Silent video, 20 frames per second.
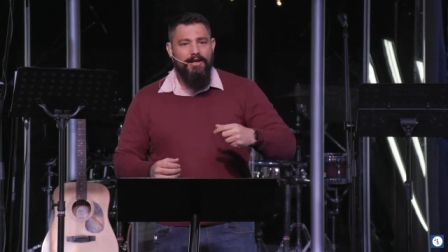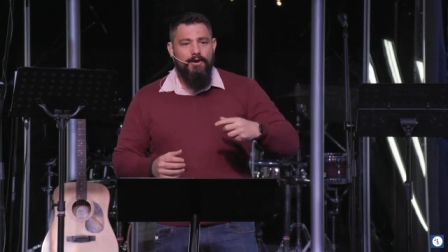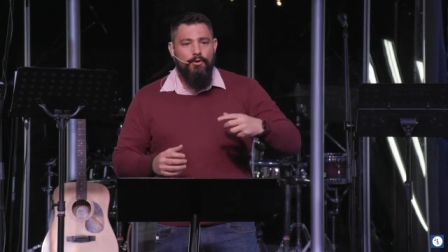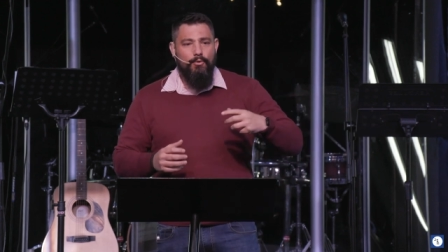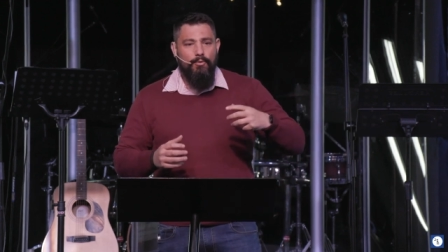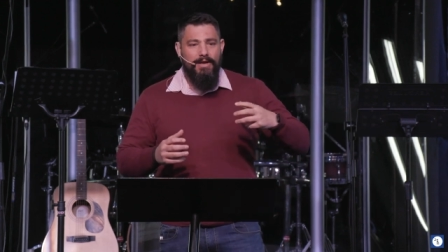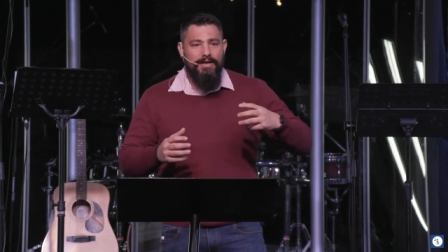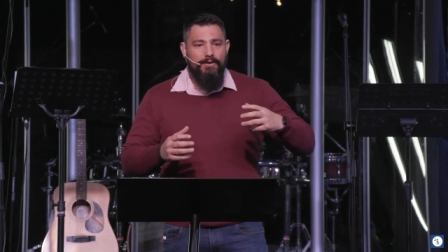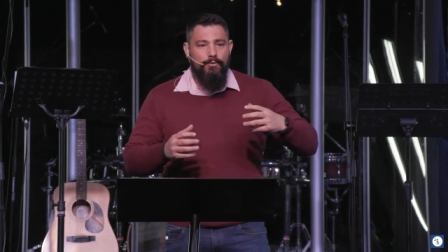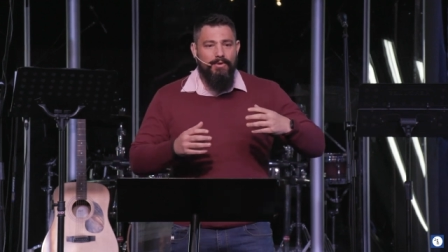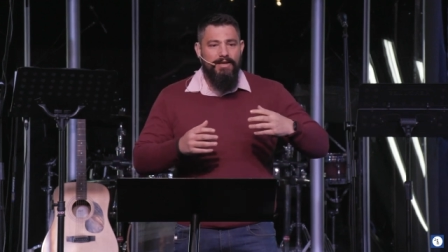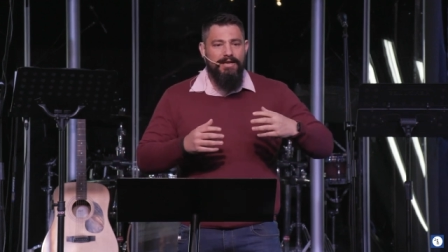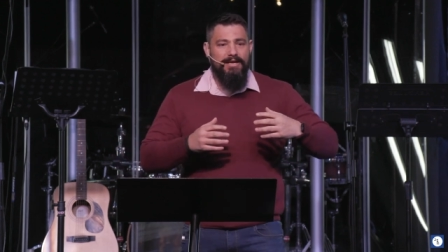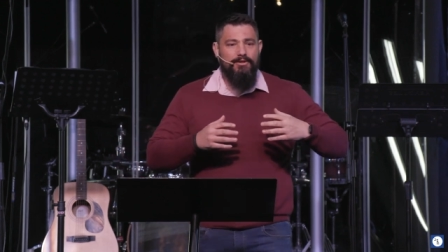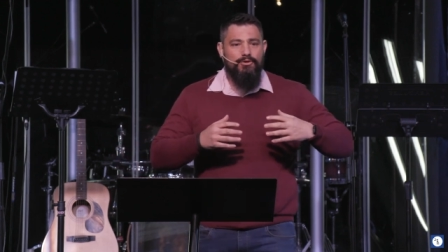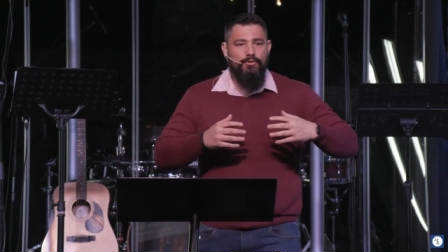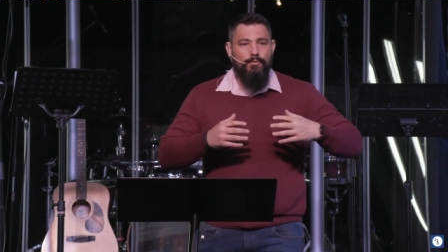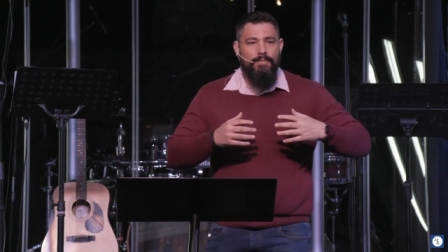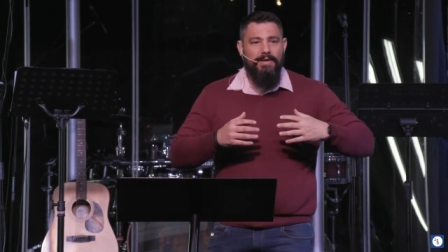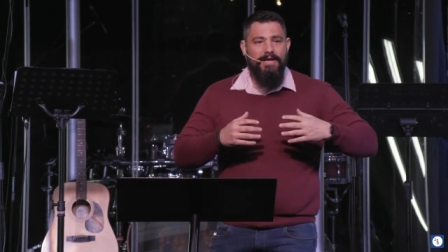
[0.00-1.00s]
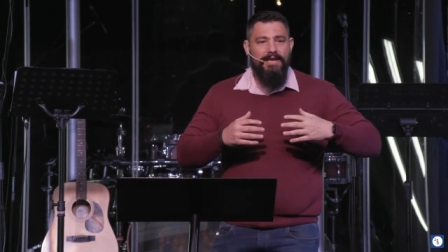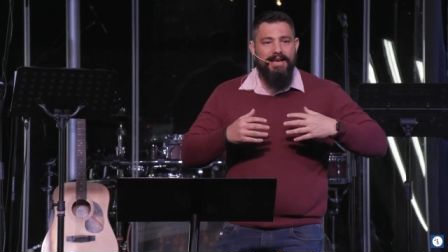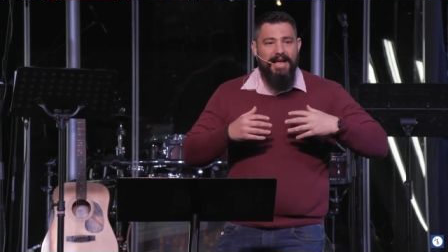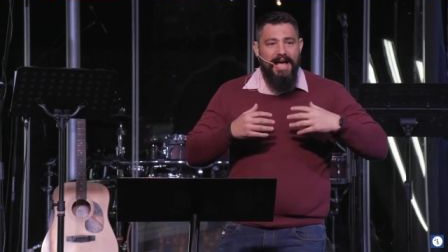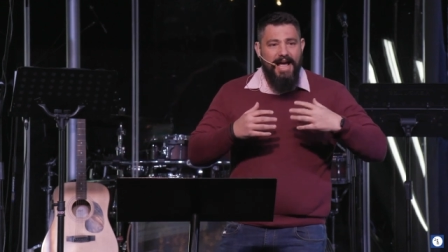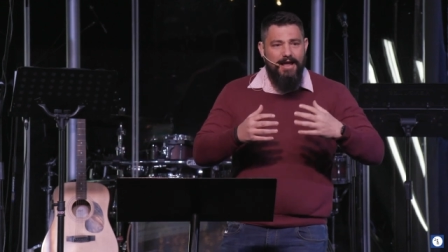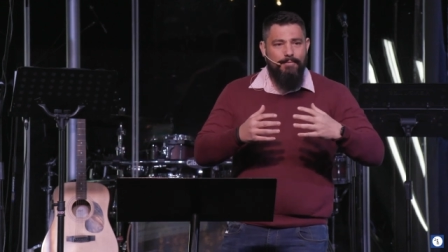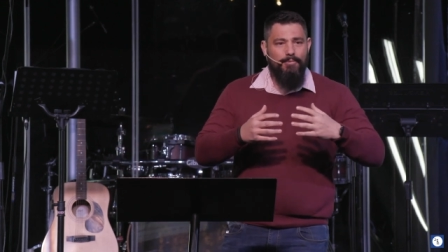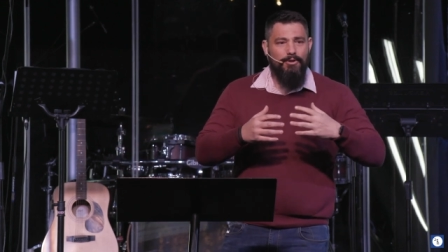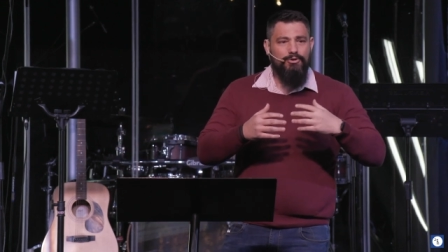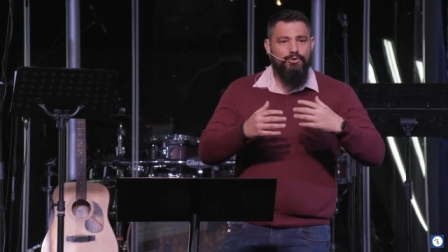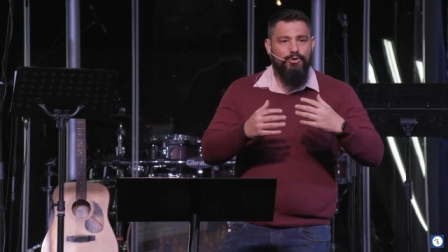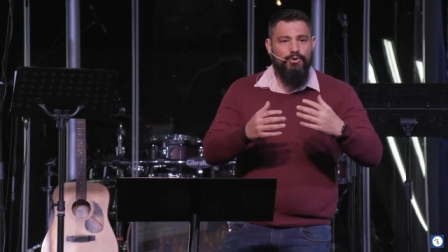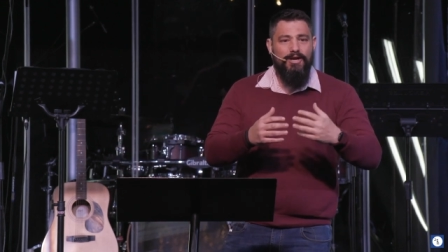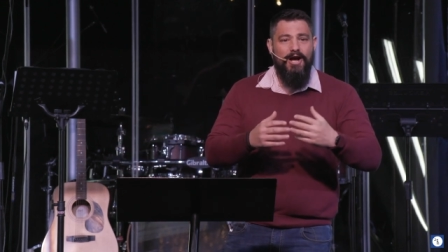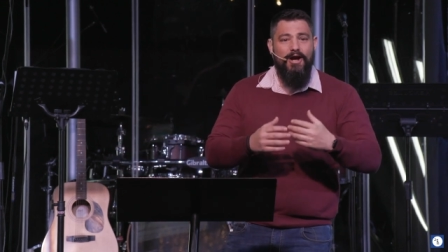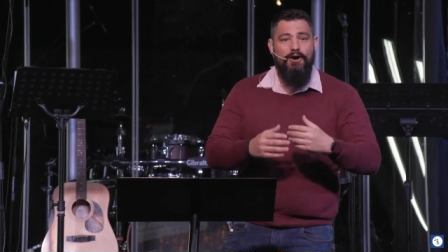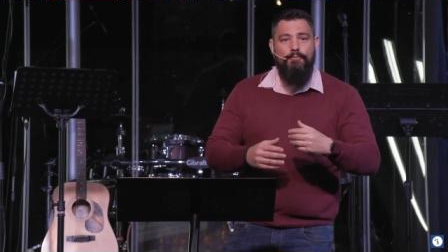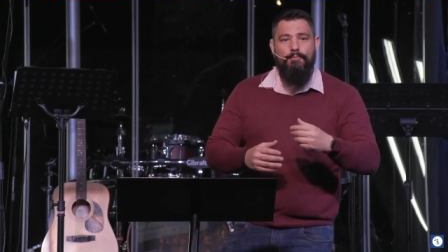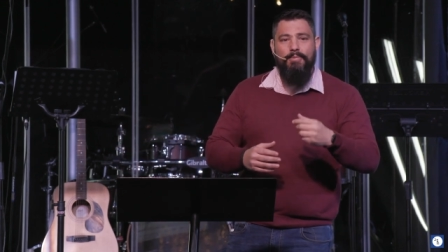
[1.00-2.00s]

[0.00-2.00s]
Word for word: We, we need to be enabled to go.